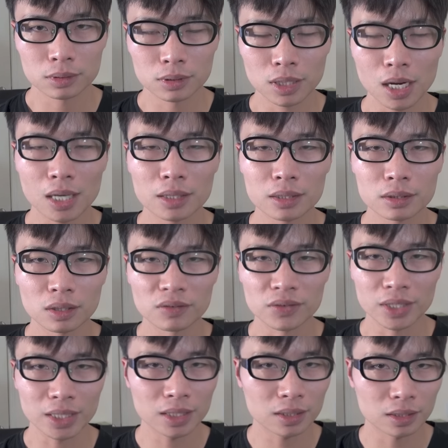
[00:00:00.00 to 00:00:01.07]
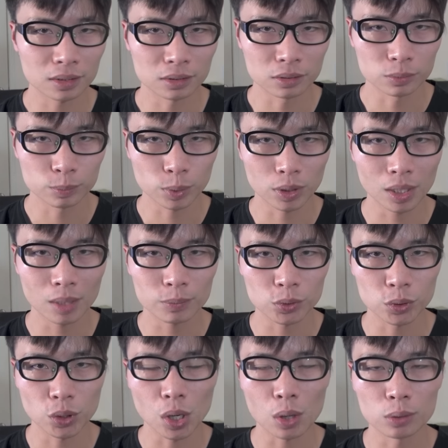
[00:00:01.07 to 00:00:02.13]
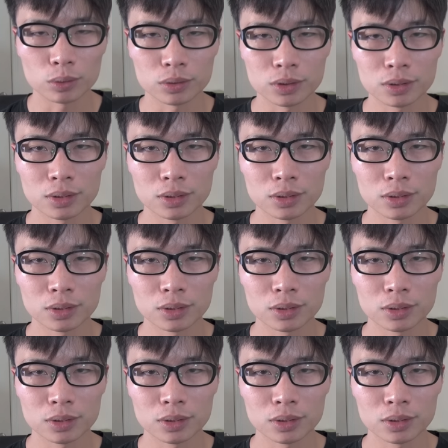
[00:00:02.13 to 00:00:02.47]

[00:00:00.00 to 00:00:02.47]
Garden of Eden, perhaps you know.